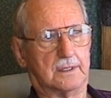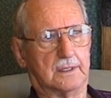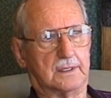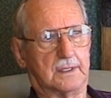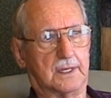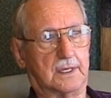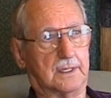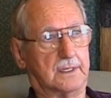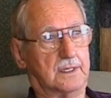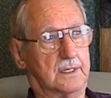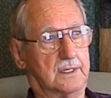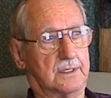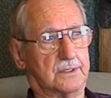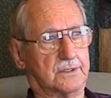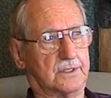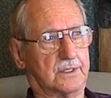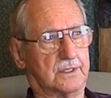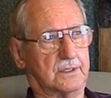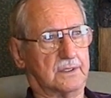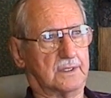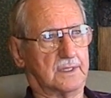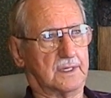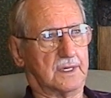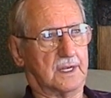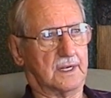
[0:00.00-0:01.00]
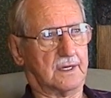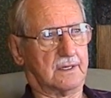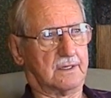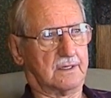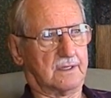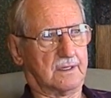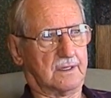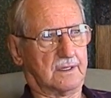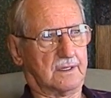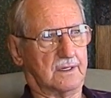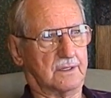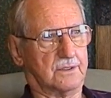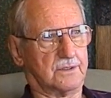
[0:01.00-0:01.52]
ten years ago, I guess,
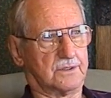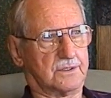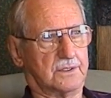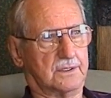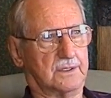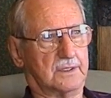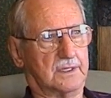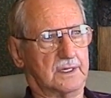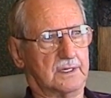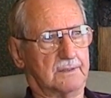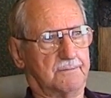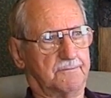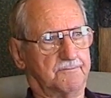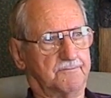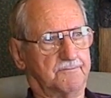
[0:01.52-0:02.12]
uh -huh. to it.